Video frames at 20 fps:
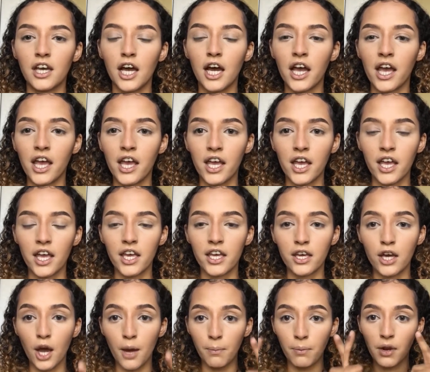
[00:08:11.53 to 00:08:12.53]
I
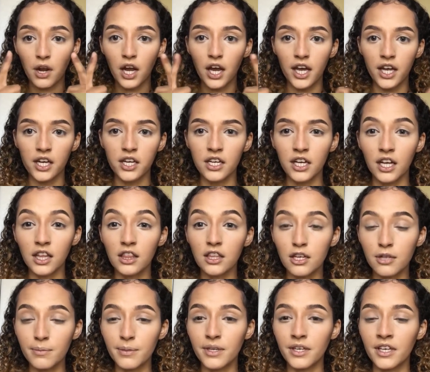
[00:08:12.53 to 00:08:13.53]
applied a
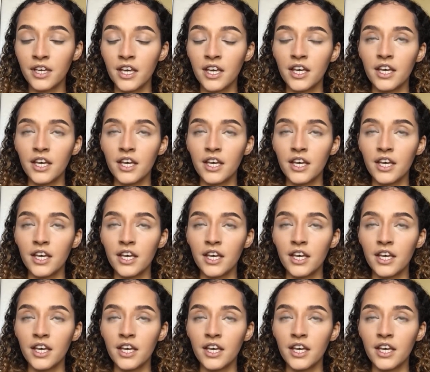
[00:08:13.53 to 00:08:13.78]
little bit,